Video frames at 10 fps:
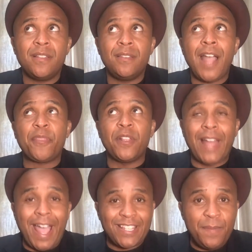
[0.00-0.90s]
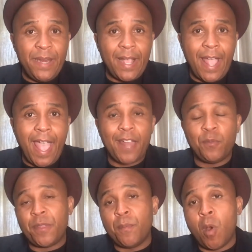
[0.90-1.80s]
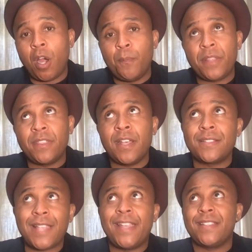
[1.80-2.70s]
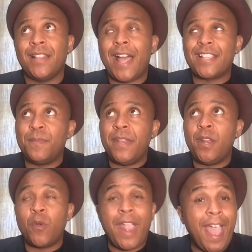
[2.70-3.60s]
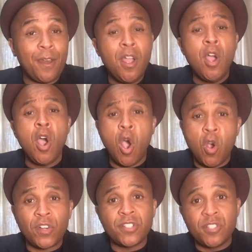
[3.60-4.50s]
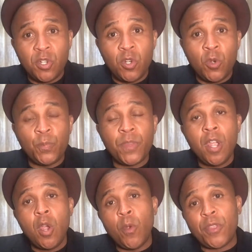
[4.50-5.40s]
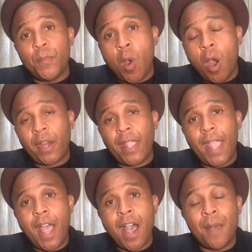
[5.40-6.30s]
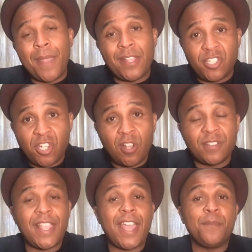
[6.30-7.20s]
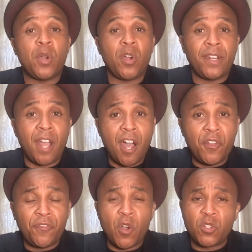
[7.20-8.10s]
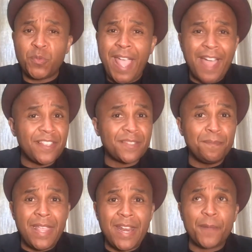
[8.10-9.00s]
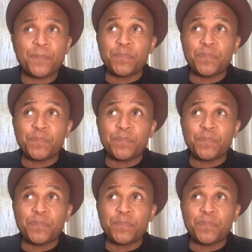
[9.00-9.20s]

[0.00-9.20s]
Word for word: not the last meeting I had with Mark, but the second to last meeting we had over Zoom with Mark um, and Sheryl Sandberg and other folks, we had this meeting